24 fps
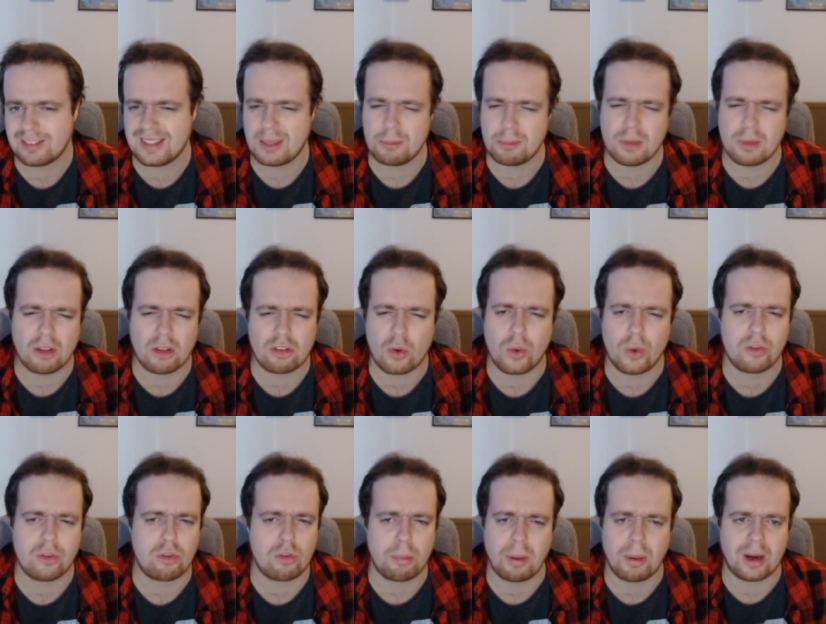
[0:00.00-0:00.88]
then I'm not
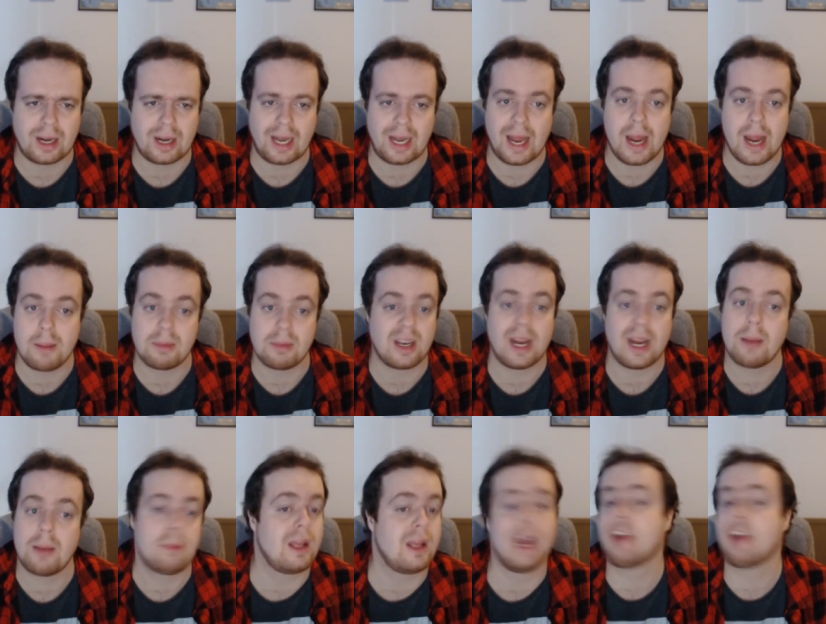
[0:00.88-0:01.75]
going to proclaim that
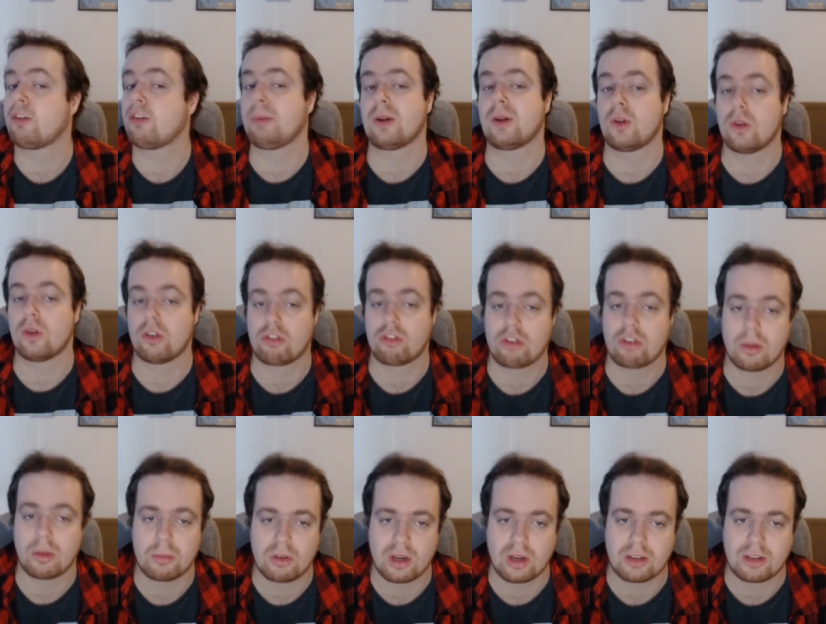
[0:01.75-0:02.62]
I'm the expert on the
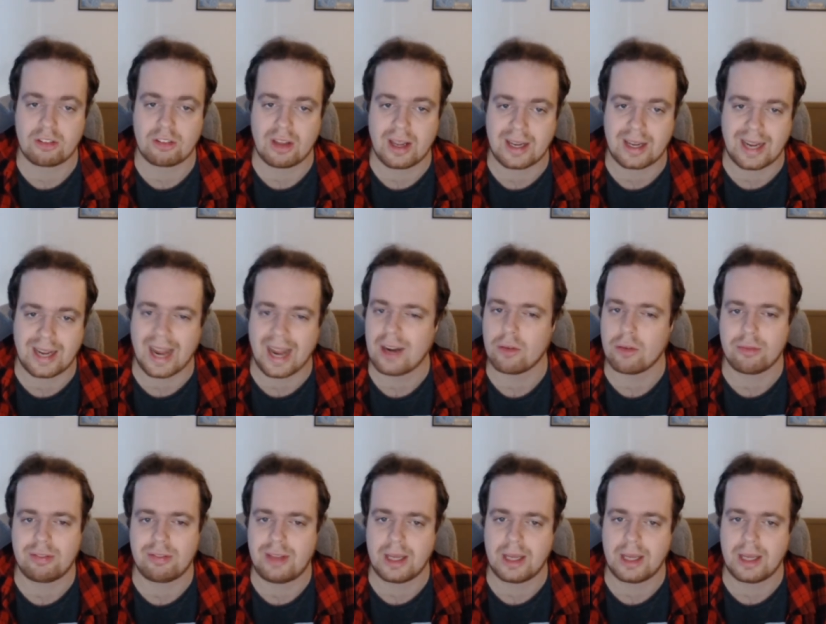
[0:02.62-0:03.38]
subject and kind of